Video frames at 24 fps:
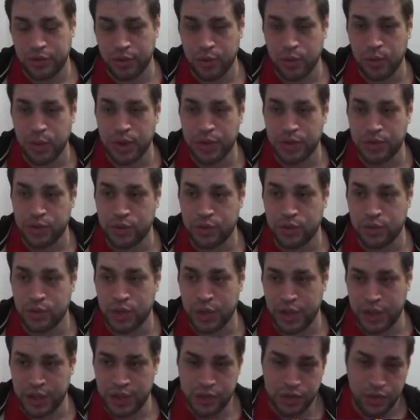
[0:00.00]
you want to
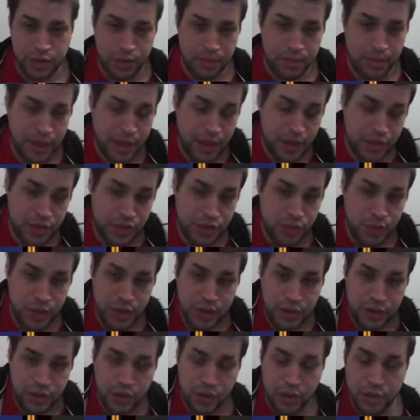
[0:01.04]
trade your Mark
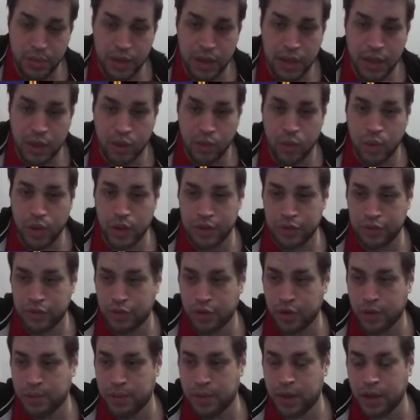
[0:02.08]
3 or Mark 1
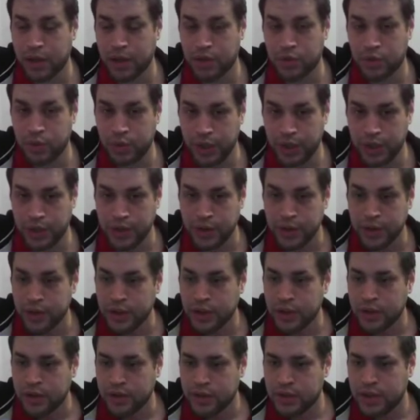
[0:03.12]
for a Mark 3.
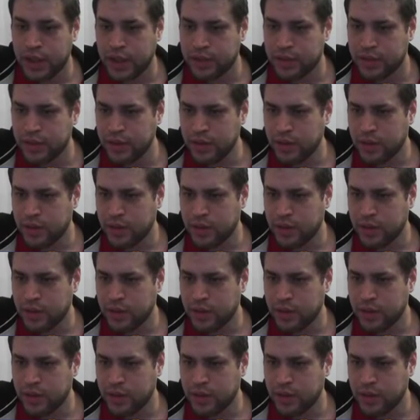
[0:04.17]
That's it.